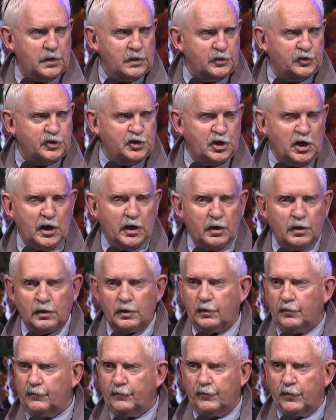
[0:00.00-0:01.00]
chair
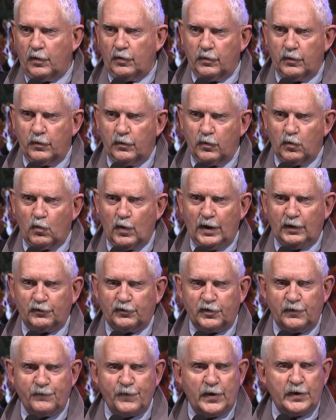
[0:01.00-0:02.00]
of the Wild
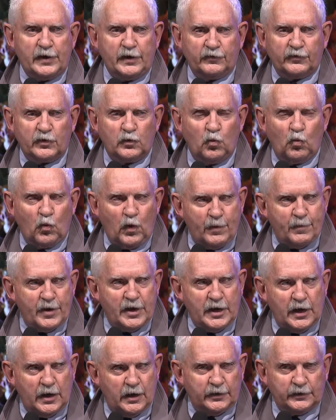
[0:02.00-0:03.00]
Sheep Foundation Women
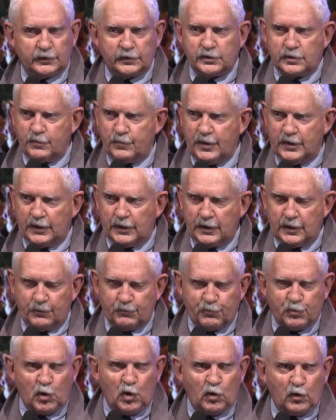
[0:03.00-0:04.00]
Hunt Committee and
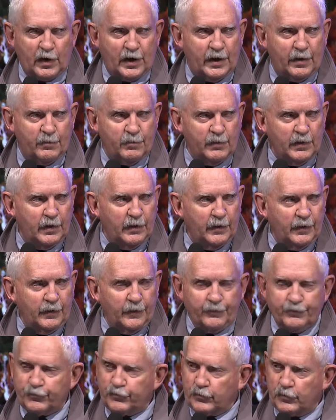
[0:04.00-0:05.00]
Program,
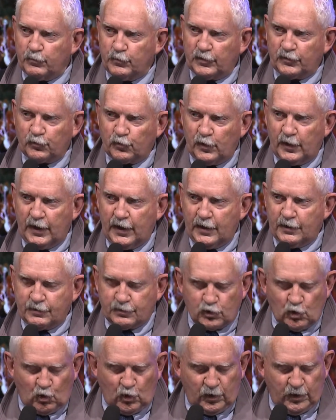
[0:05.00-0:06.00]
Ms. Renee
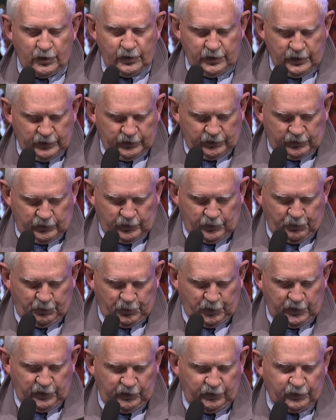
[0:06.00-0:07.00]
Thornton, to
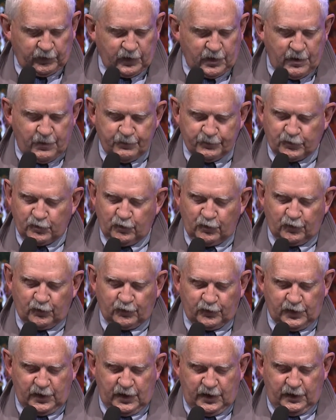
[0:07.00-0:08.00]
please come to the
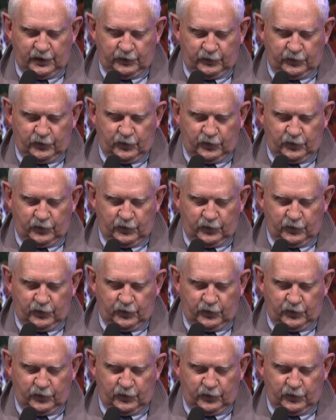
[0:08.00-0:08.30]
stage.